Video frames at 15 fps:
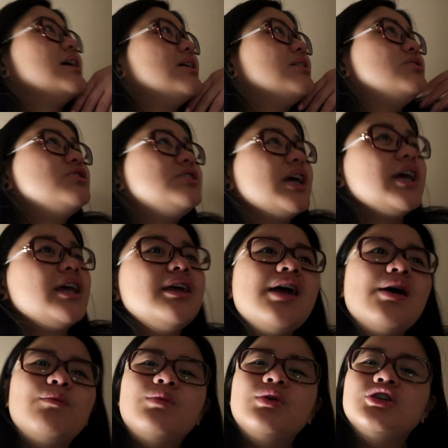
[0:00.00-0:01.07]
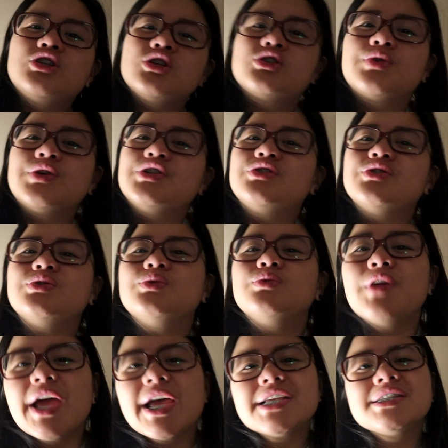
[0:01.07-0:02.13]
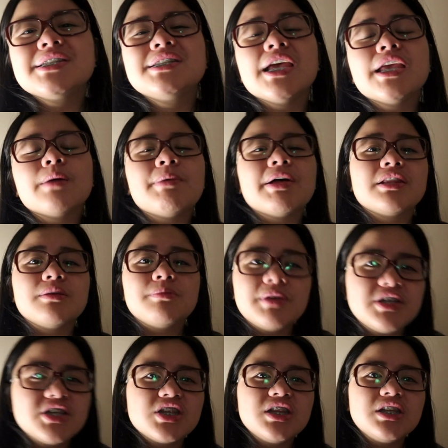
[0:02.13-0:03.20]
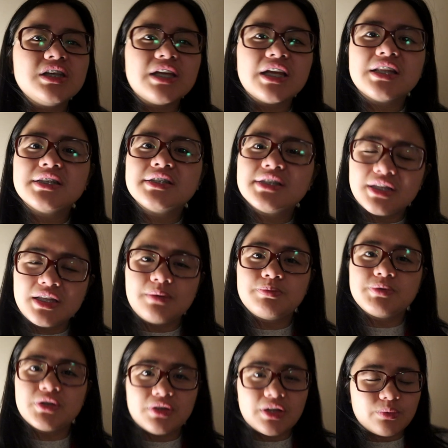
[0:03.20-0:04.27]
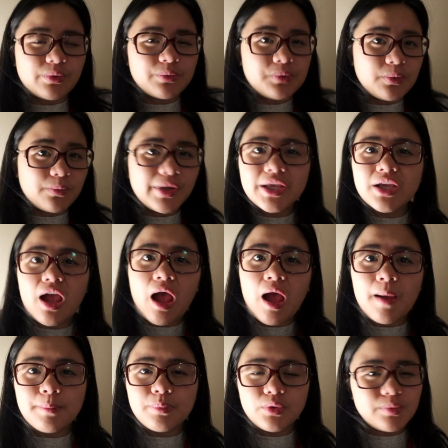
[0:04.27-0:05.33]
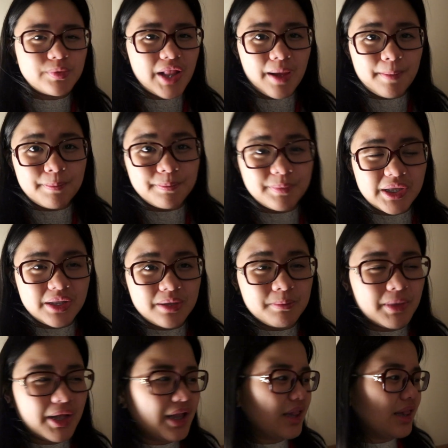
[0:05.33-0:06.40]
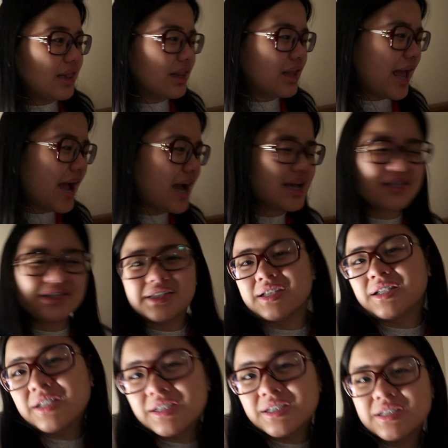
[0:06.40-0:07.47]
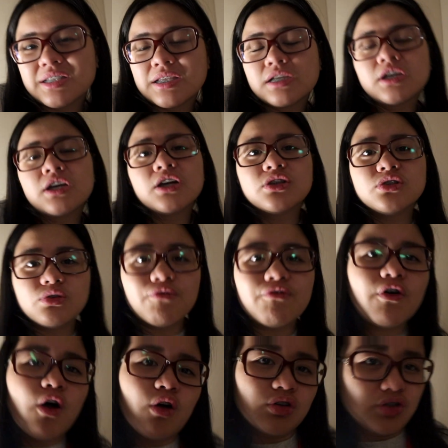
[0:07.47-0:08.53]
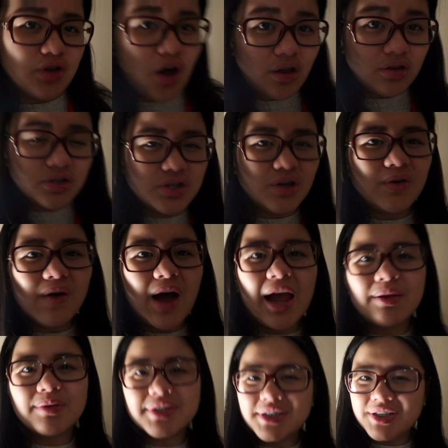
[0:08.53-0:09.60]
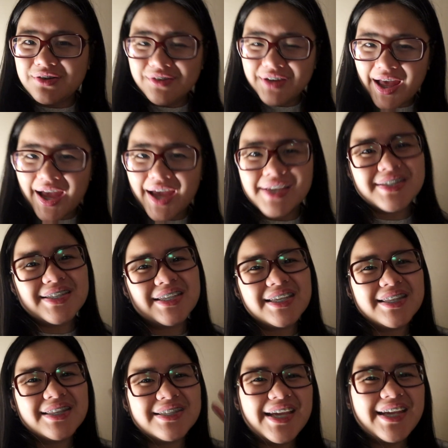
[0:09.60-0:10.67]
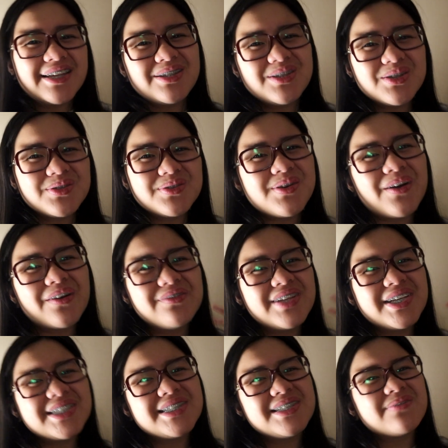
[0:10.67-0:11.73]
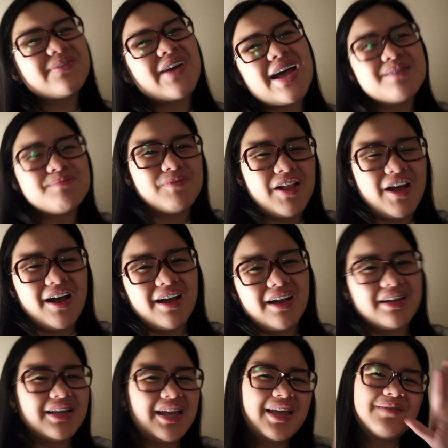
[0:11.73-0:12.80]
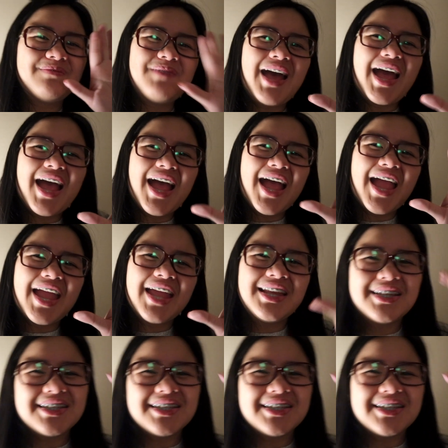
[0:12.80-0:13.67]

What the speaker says: today we're just going to rest, take a bath immediately and sleep so that when we wake up we will have minimal hassles to focus on. So I will see you guys in day 2 of this Japan vlog. Bye.